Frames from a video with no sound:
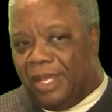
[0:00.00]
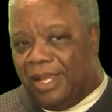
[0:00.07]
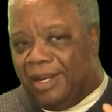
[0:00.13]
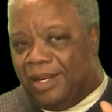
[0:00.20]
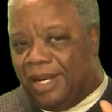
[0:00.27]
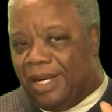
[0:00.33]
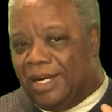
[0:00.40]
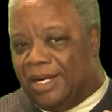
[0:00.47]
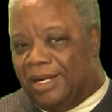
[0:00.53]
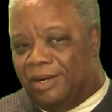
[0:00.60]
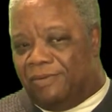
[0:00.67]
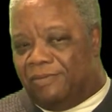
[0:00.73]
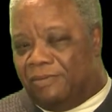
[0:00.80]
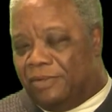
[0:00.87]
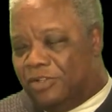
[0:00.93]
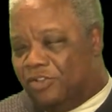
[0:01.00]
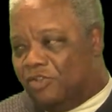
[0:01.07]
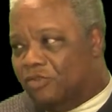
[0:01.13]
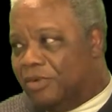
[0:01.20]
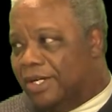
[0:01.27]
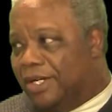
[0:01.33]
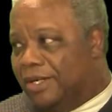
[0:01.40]
They left with
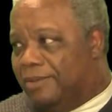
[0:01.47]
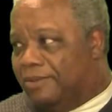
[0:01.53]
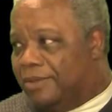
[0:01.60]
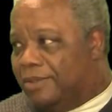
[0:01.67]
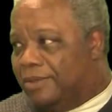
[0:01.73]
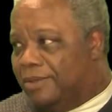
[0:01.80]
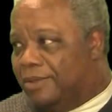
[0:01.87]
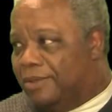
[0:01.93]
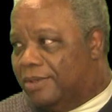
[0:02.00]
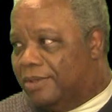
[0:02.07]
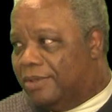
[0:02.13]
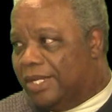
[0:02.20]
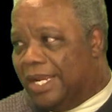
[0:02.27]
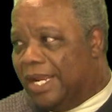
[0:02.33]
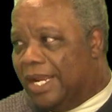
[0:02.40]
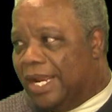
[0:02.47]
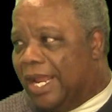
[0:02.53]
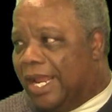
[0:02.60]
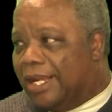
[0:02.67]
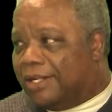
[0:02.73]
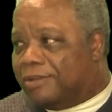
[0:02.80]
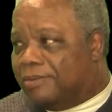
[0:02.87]
dreams. They had
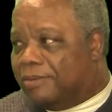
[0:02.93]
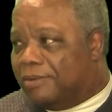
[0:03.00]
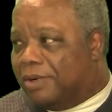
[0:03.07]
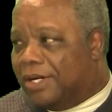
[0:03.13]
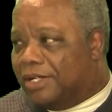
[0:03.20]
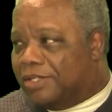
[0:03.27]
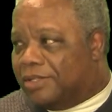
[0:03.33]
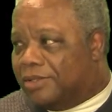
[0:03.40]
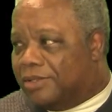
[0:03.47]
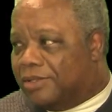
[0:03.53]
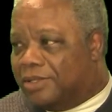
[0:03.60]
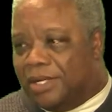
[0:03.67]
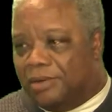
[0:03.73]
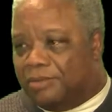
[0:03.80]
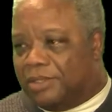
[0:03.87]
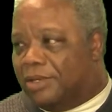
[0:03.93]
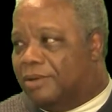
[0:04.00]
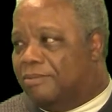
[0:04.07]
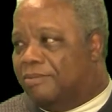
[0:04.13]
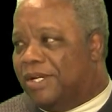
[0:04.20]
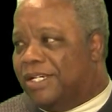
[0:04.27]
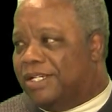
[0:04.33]
aspirations. They was going
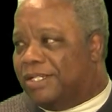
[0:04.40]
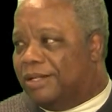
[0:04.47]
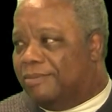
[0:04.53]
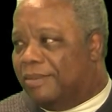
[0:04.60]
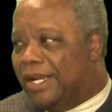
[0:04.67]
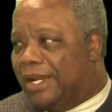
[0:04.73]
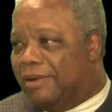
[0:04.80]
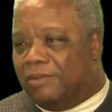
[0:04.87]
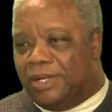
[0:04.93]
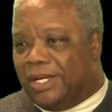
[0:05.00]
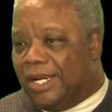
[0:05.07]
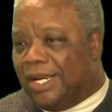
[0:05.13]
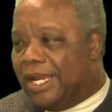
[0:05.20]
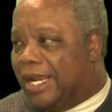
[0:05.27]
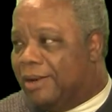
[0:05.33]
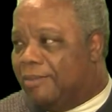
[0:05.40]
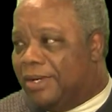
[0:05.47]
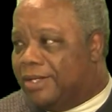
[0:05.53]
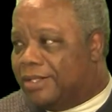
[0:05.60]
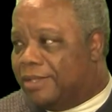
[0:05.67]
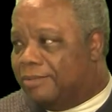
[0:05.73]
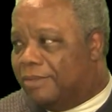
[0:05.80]
to be somebody. Well, they can't be
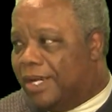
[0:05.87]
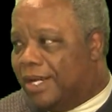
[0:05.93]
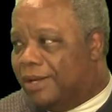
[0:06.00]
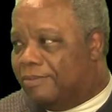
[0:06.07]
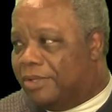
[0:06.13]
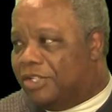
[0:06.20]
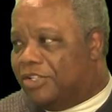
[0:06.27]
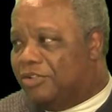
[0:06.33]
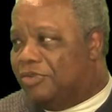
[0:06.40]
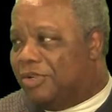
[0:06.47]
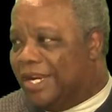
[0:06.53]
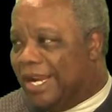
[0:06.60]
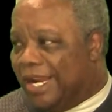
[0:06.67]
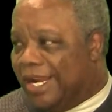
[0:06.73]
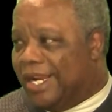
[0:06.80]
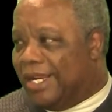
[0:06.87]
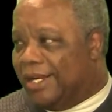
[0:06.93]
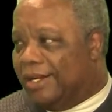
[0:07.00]
somebody, but you can.